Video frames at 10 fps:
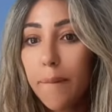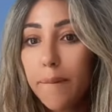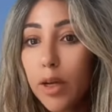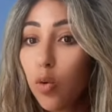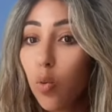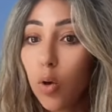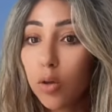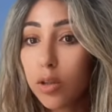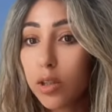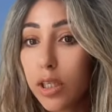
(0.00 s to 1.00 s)
you
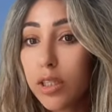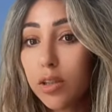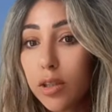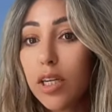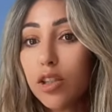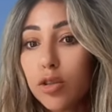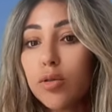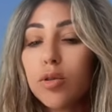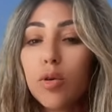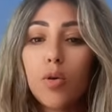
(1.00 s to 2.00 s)
want it to send to.
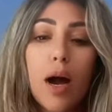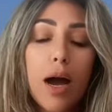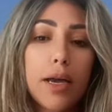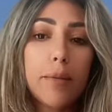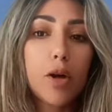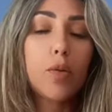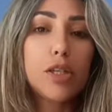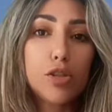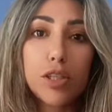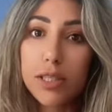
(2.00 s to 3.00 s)
So I am
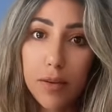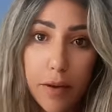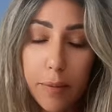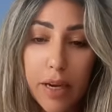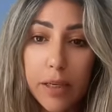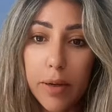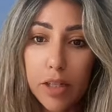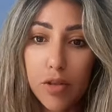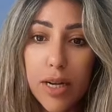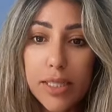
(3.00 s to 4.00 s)
going to just give it my email
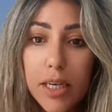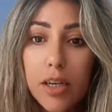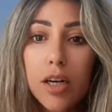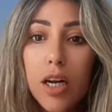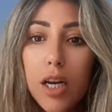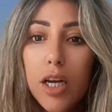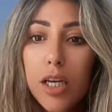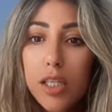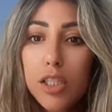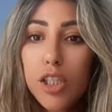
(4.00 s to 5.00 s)
address here,
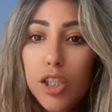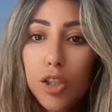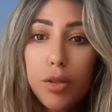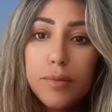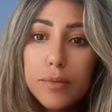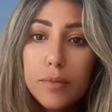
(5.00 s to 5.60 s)
continue,